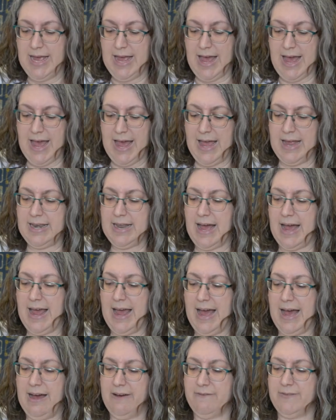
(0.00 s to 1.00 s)
And I
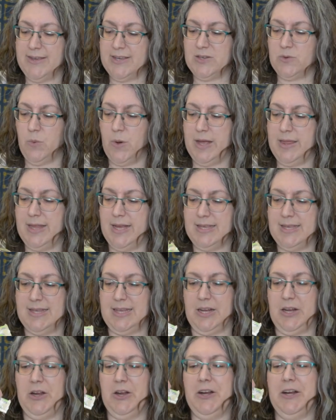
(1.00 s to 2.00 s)
have this one that's the
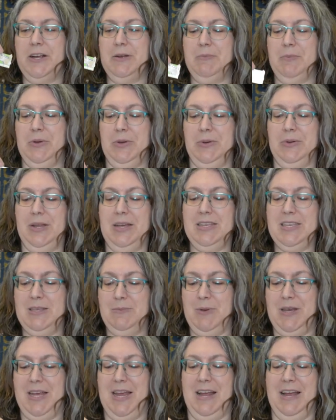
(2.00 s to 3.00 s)
current mood.
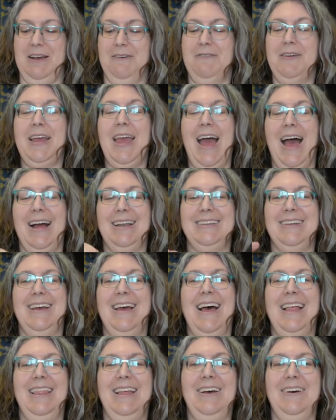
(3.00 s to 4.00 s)
Speaking of, cat,
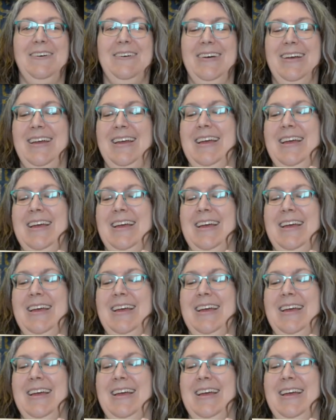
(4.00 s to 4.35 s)
hello.